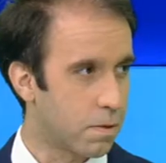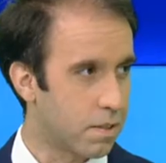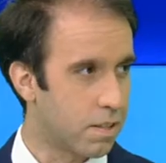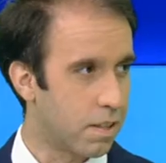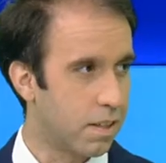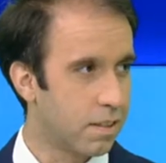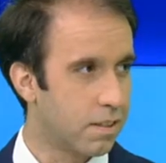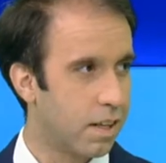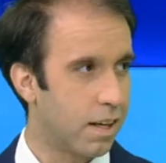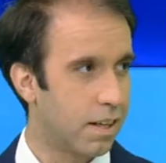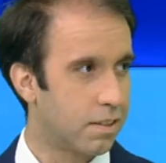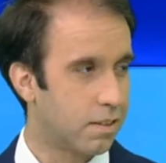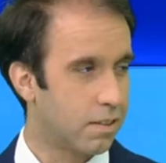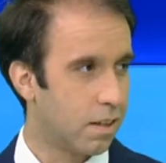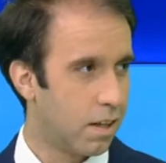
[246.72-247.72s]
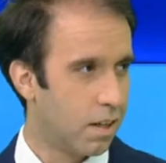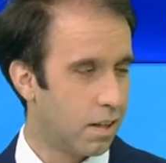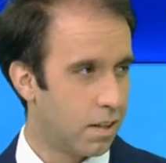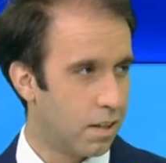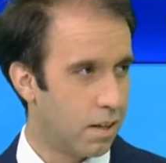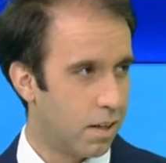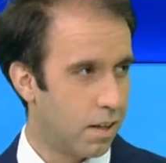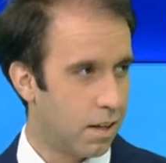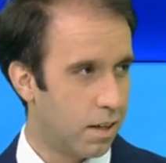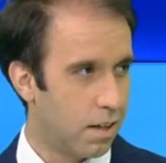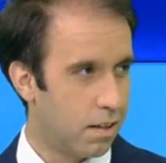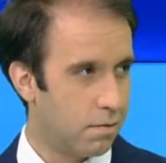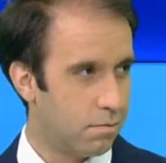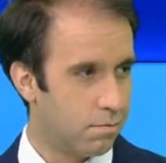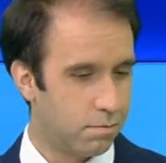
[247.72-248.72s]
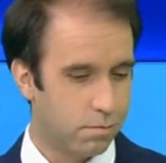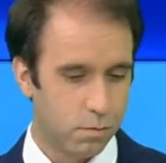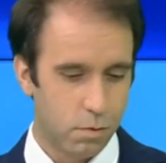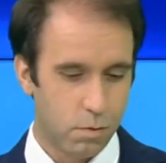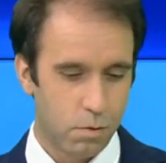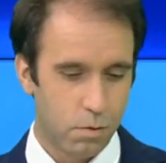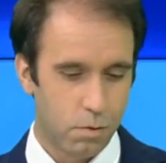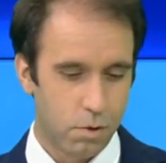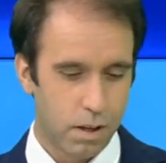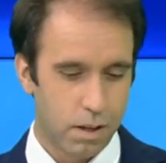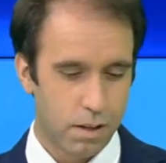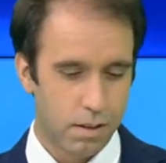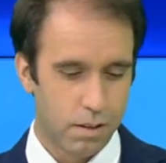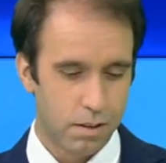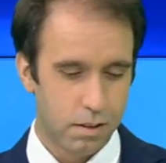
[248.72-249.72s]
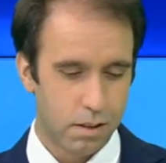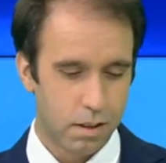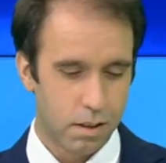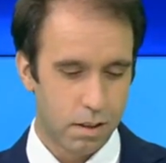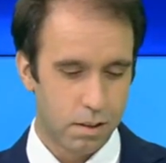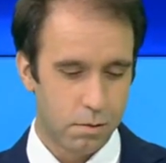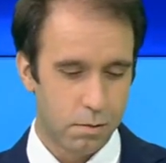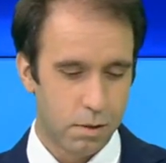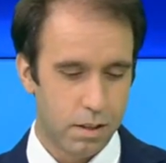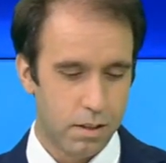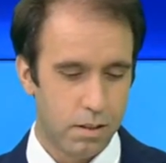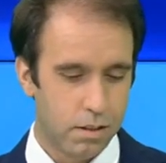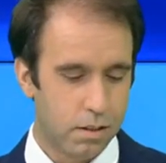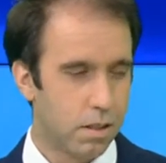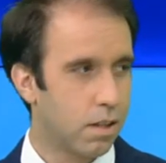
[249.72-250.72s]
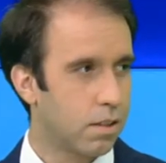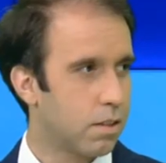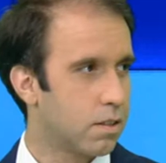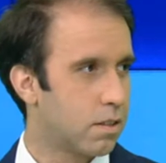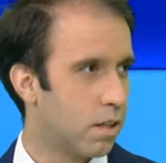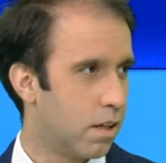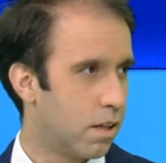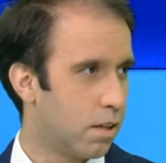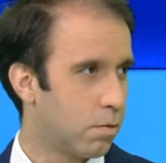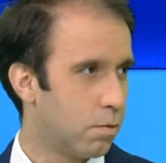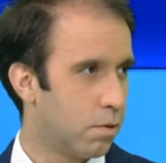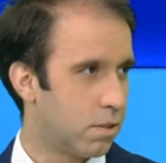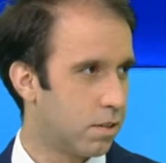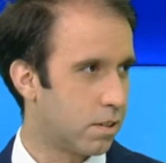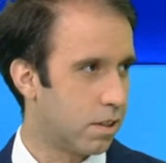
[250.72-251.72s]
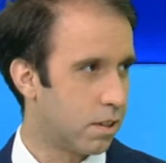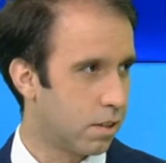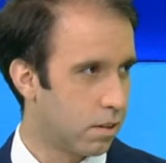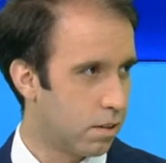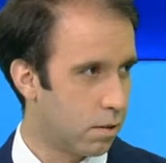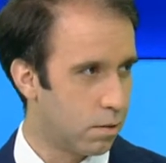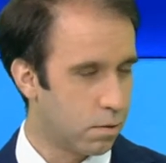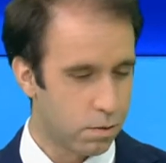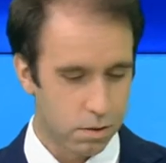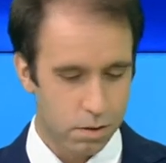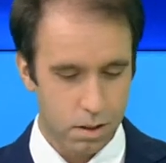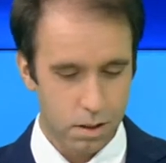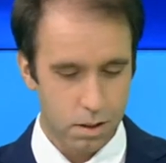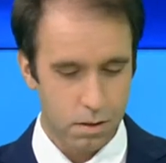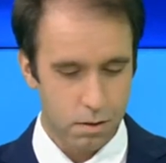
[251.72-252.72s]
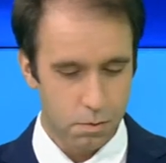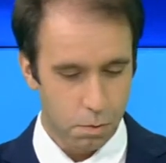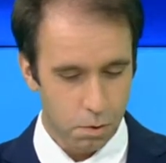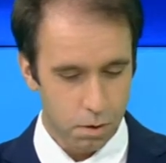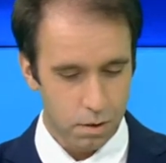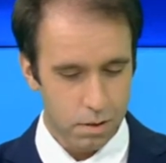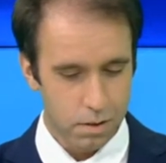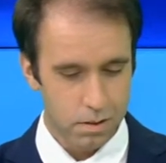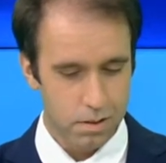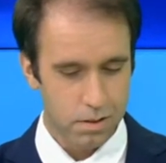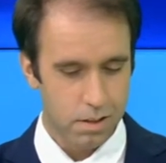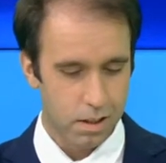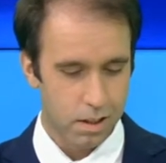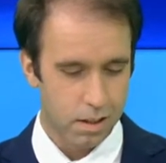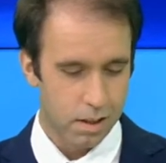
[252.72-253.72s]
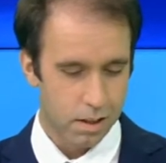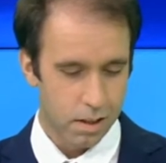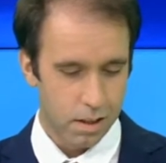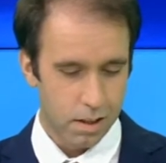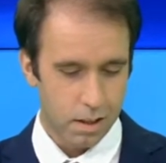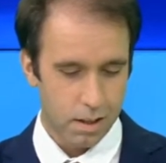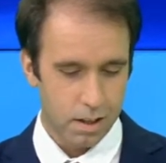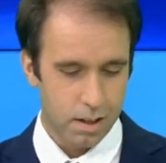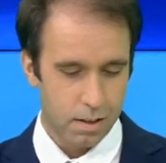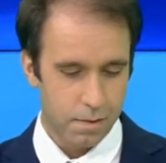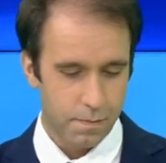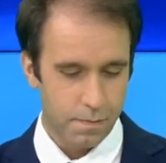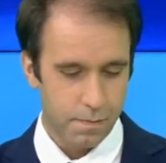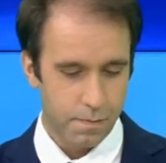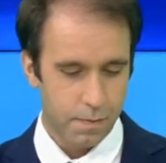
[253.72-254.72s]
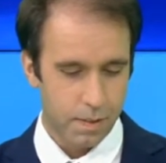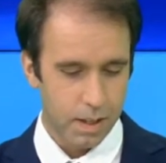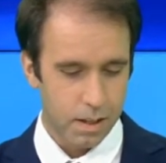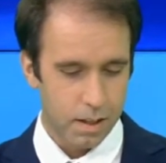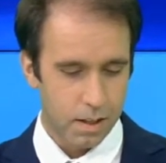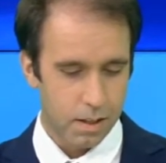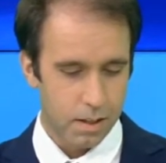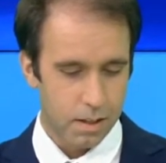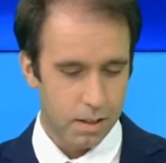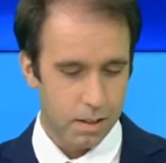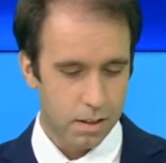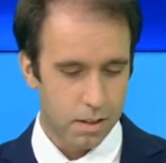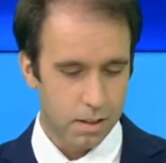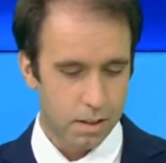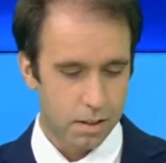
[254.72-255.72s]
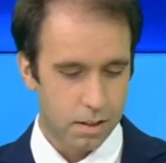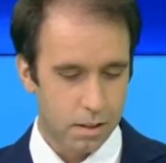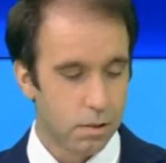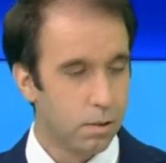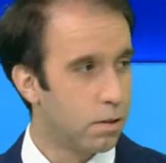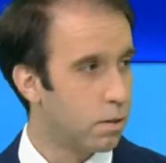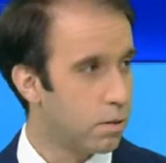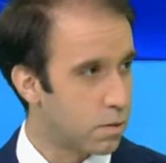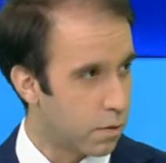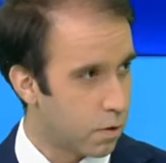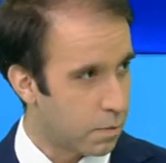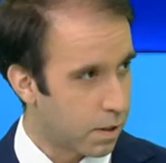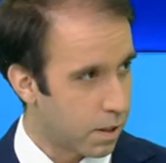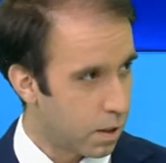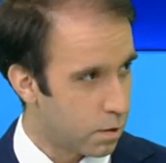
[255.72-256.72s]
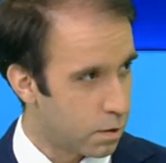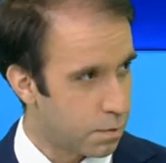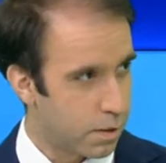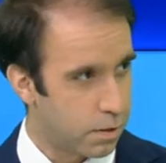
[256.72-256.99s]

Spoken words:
are saying that, when Zhang Dejiang was saying those words, kudos for Macau's